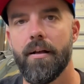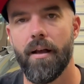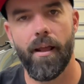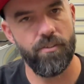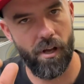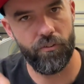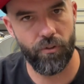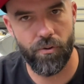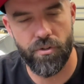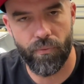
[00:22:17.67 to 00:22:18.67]
And it's
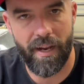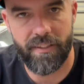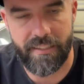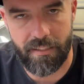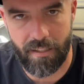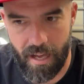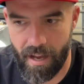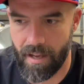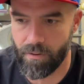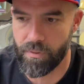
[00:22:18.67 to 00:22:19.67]
also directly in
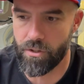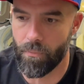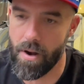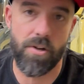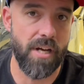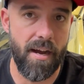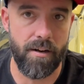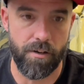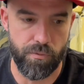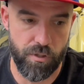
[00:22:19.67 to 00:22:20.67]
line with the rear tires,